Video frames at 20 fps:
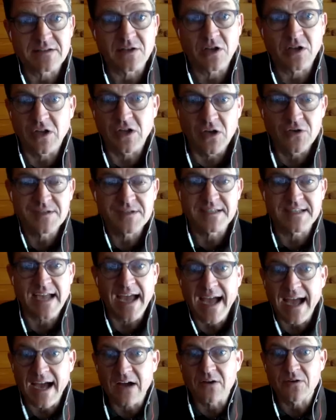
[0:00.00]
close
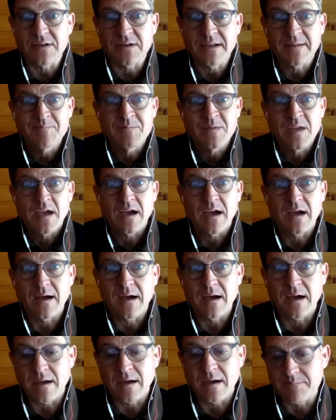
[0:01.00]
down
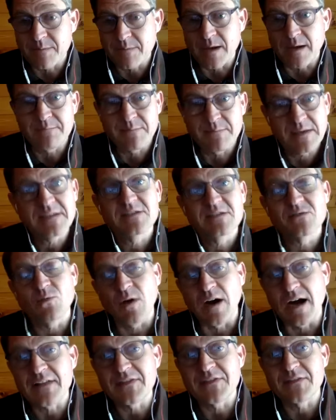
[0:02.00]
a big
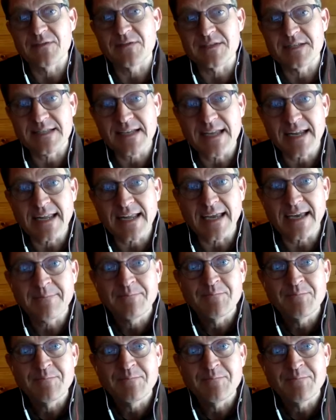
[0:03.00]
swath of the city.